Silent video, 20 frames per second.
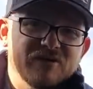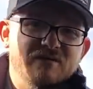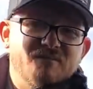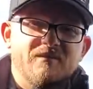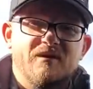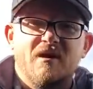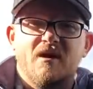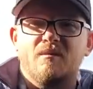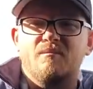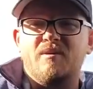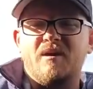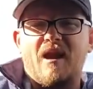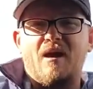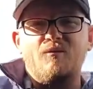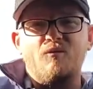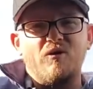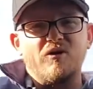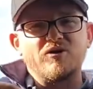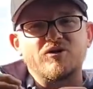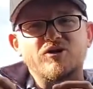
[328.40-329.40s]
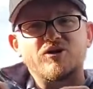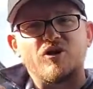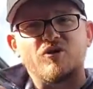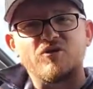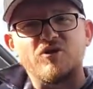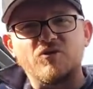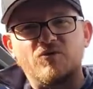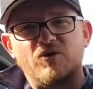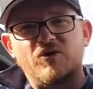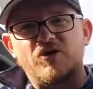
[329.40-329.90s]
use them, but I want to
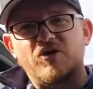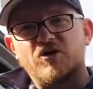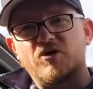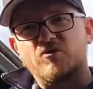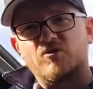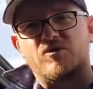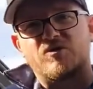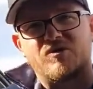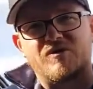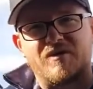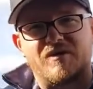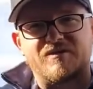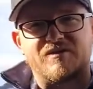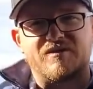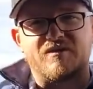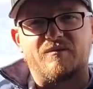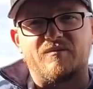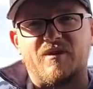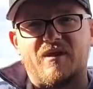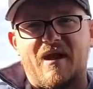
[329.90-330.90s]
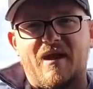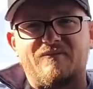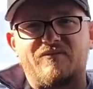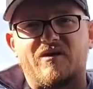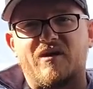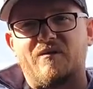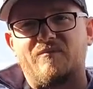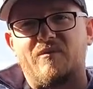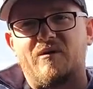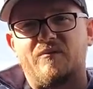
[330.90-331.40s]
show you a new system that
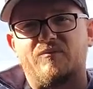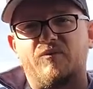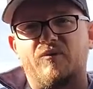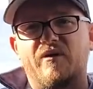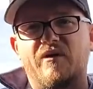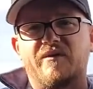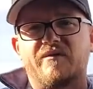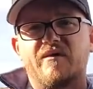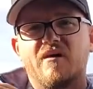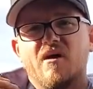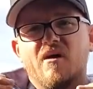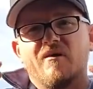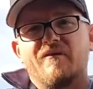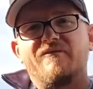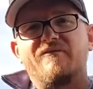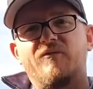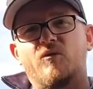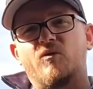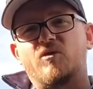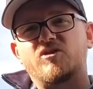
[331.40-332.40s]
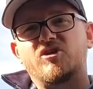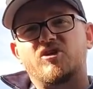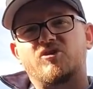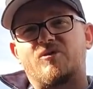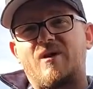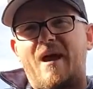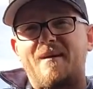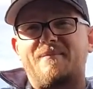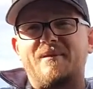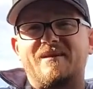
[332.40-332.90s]
I've come up with for
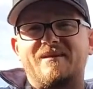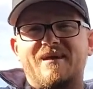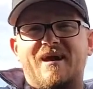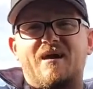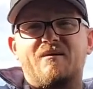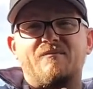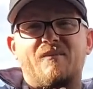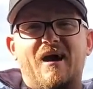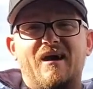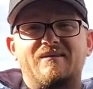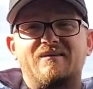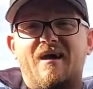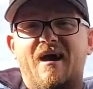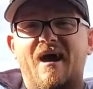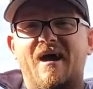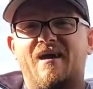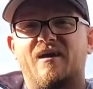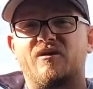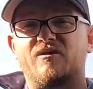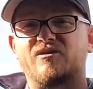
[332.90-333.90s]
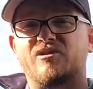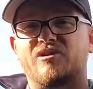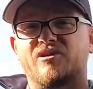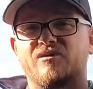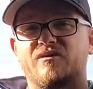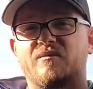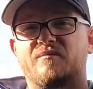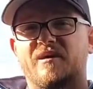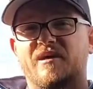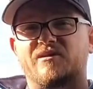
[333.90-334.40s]
strapping down my ladders
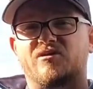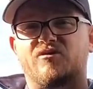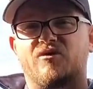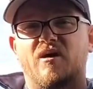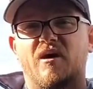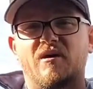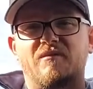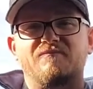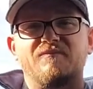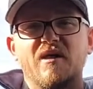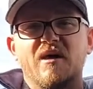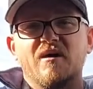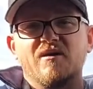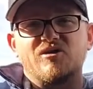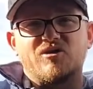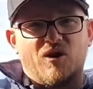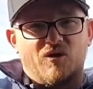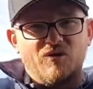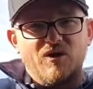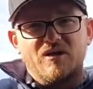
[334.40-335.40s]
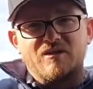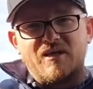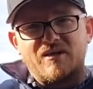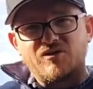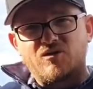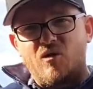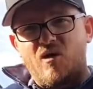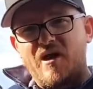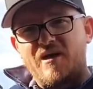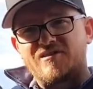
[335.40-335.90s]
to the big truck. So
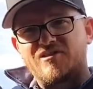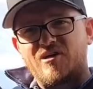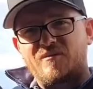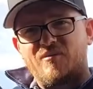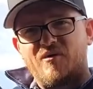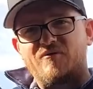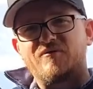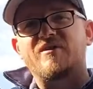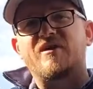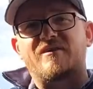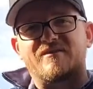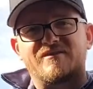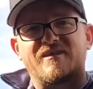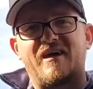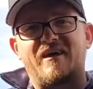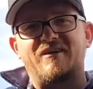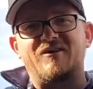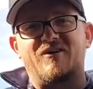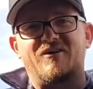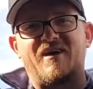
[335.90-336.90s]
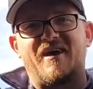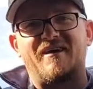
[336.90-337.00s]
let's go ahead and jump over there and take a